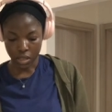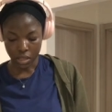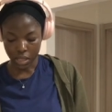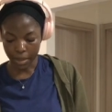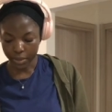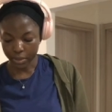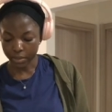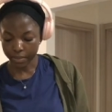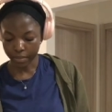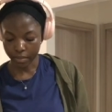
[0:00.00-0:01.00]

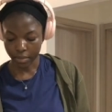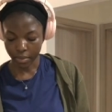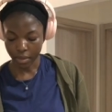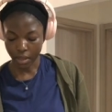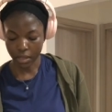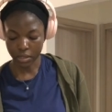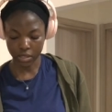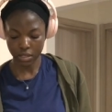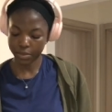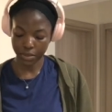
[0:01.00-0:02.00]
lemon this
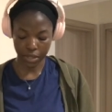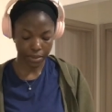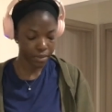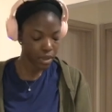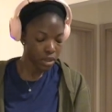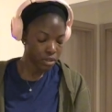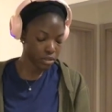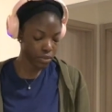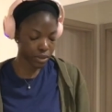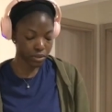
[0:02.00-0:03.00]
is herb okay
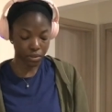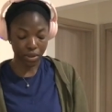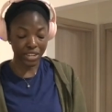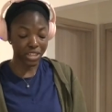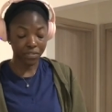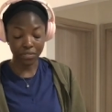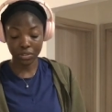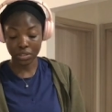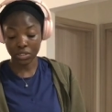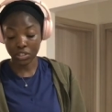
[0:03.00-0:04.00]
Prosecco to crush. Should
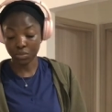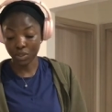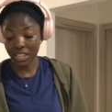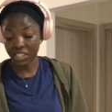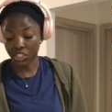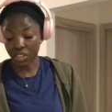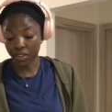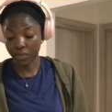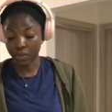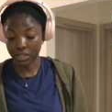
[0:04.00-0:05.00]
use a smaller
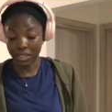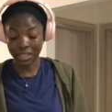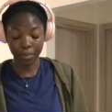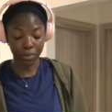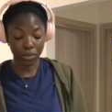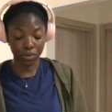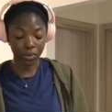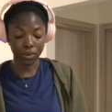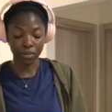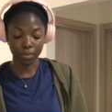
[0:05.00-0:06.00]
jar for the lemon
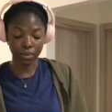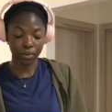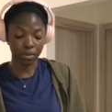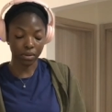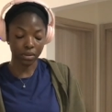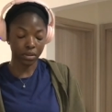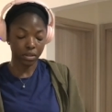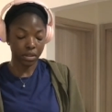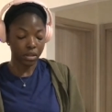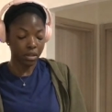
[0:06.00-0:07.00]
or, or
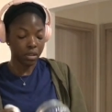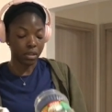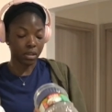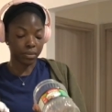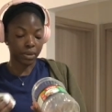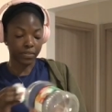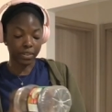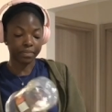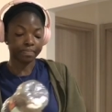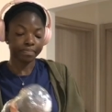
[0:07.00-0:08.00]
yeah,
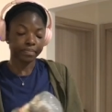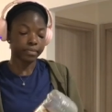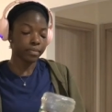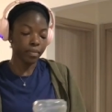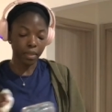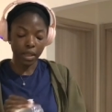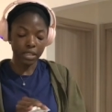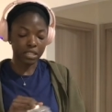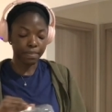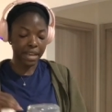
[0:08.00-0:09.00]
whatever.
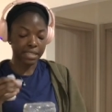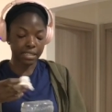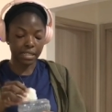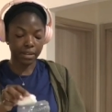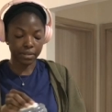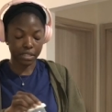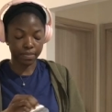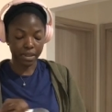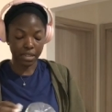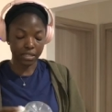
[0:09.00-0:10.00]
It's past now. It's
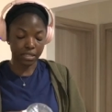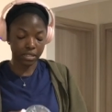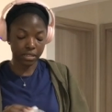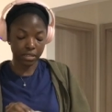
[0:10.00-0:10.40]
past.